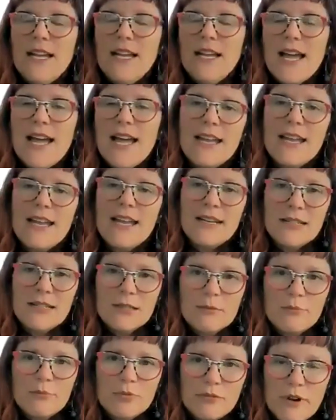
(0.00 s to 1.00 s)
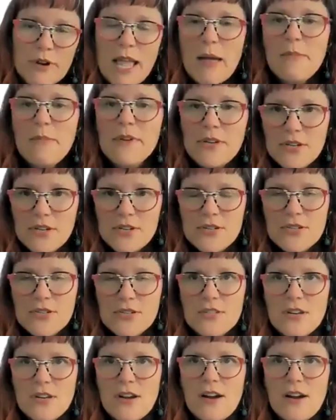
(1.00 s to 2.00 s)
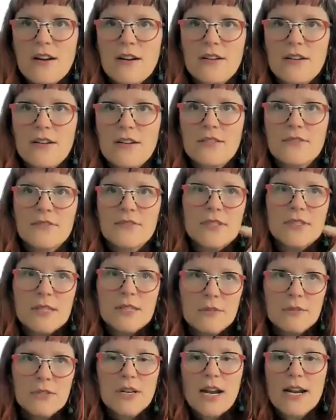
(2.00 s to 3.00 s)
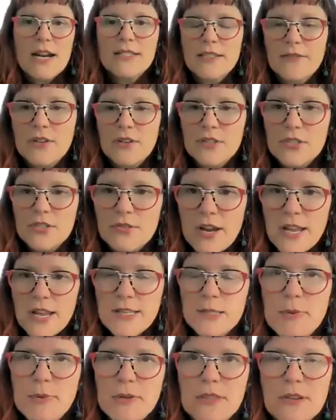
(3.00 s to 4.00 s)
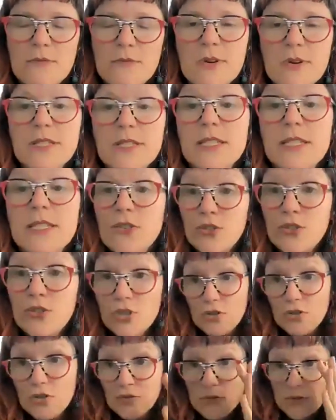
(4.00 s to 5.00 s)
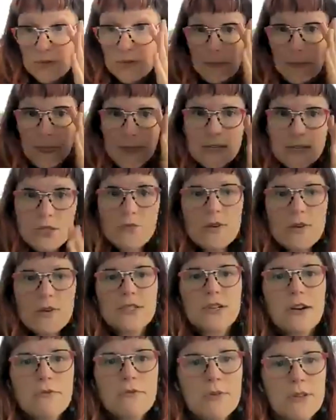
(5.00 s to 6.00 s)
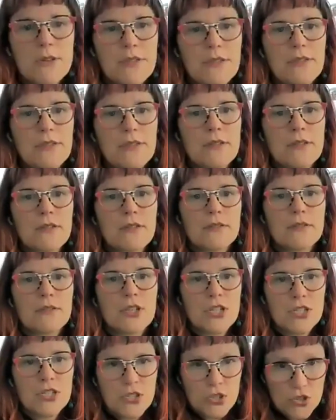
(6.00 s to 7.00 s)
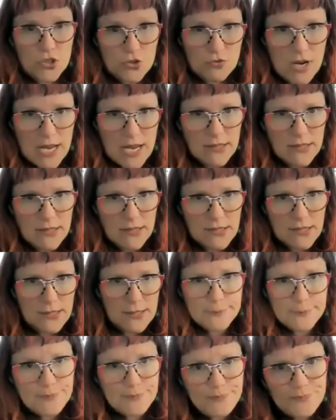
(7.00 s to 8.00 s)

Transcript: And parameters are similar kinds of constraints, but they're ones that you choose. So we're going to start with constraints.